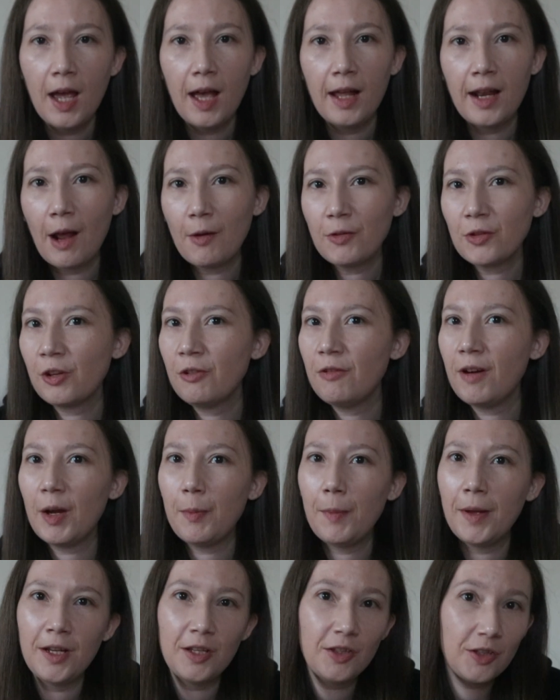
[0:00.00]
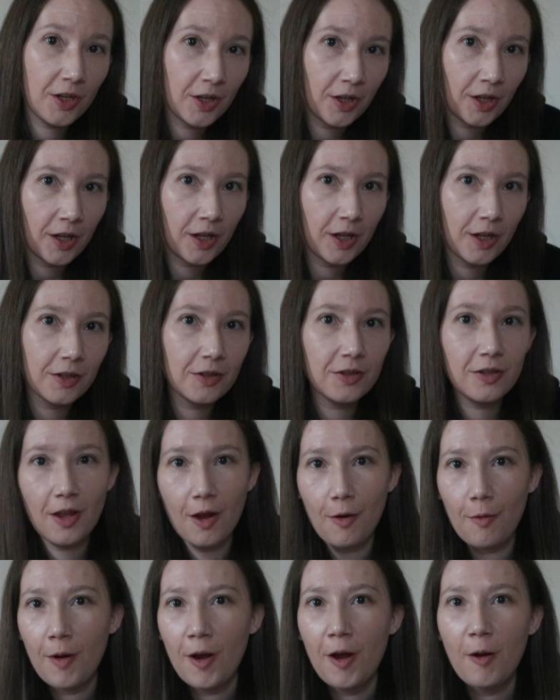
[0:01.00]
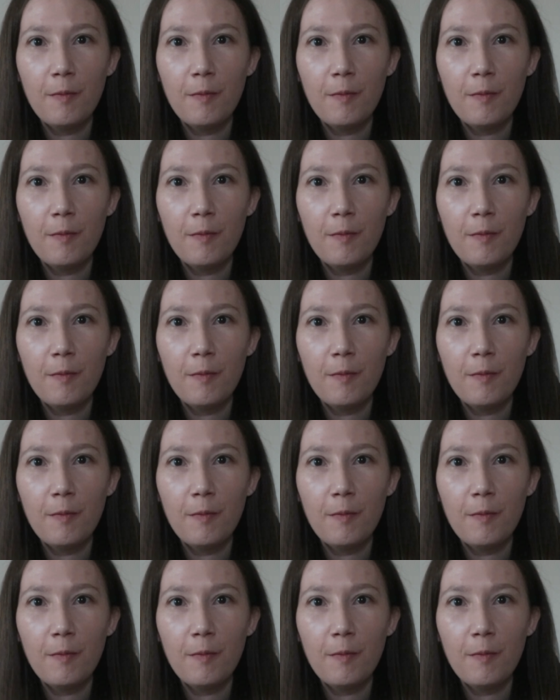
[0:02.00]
and I was going to recommend it to her, so